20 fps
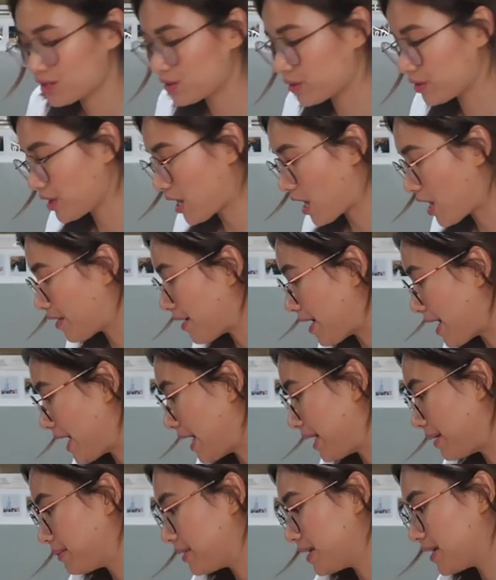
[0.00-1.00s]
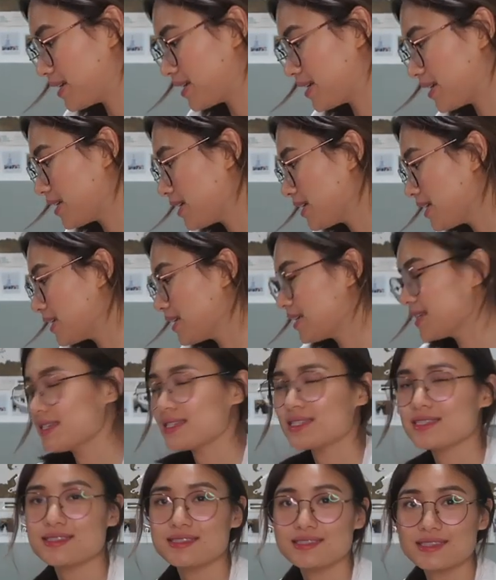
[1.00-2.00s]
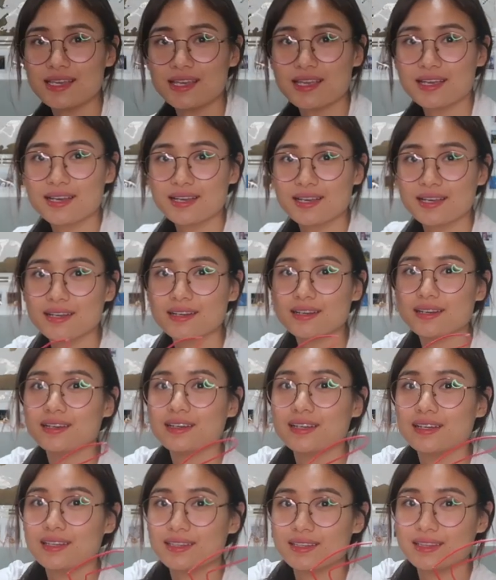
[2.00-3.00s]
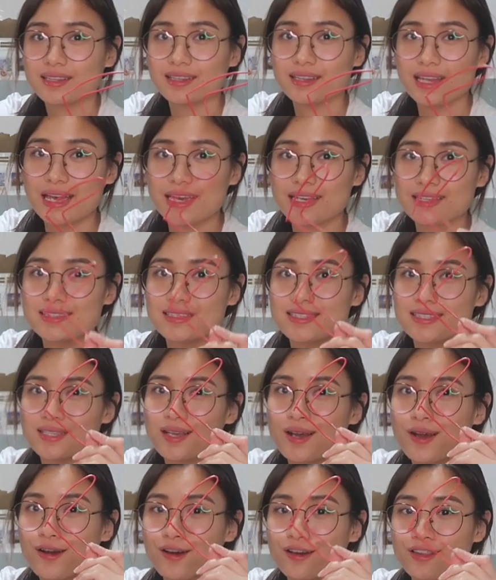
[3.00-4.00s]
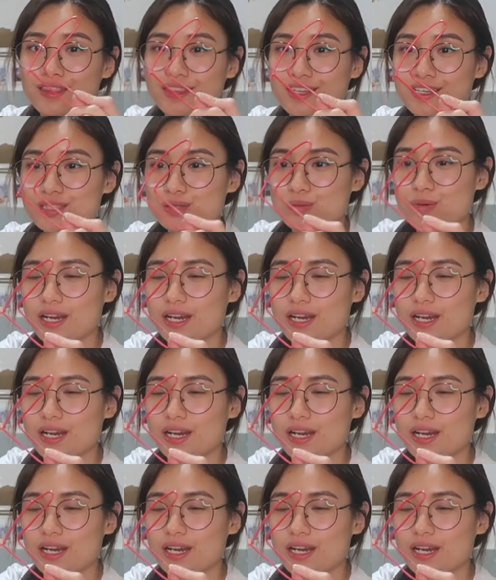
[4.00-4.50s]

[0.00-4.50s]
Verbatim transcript: So now I'm gonna stick the lights on this